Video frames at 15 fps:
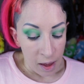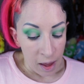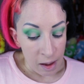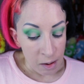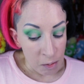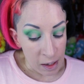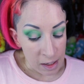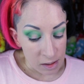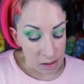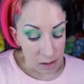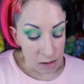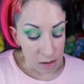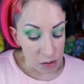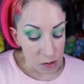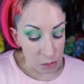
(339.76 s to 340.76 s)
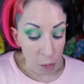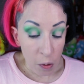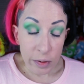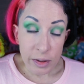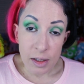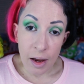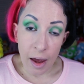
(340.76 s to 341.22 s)
I went to the
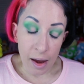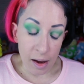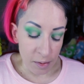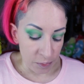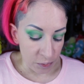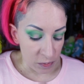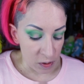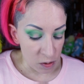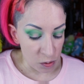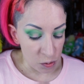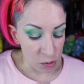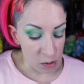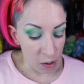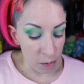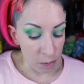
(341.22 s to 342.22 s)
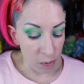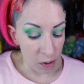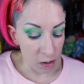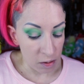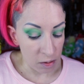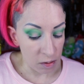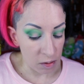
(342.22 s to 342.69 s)
mall today to do some
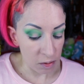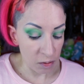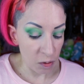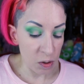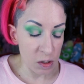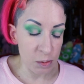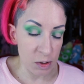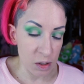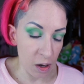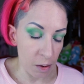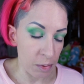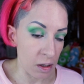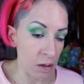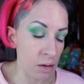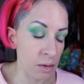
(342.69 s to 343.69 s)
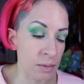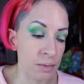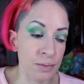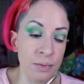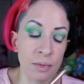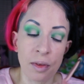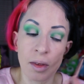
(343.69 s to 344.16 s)
Christmas shopping
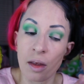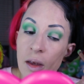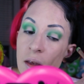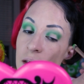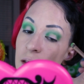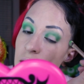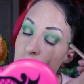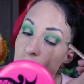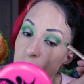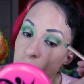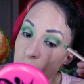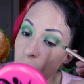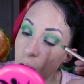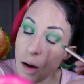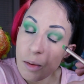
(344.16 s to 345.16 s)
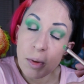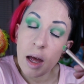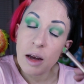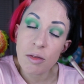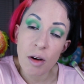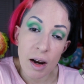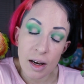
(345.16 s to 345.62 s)
on
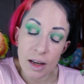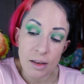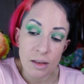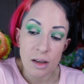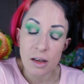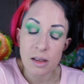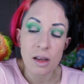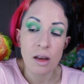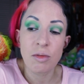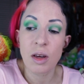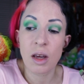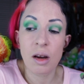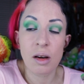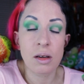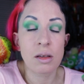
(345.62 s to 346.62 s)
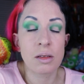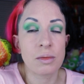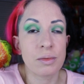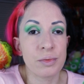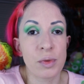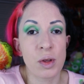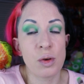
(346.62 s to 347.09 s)
Black Friday because I figured
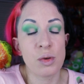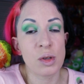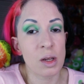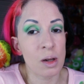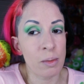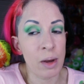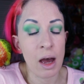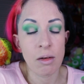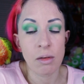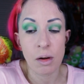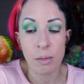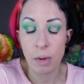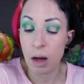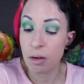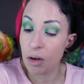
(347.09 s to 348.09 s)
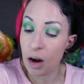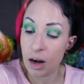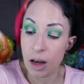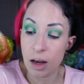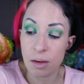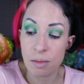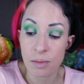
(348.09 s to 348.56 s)
who's gonna be out on Black
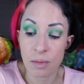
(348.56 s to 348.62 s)
Friday.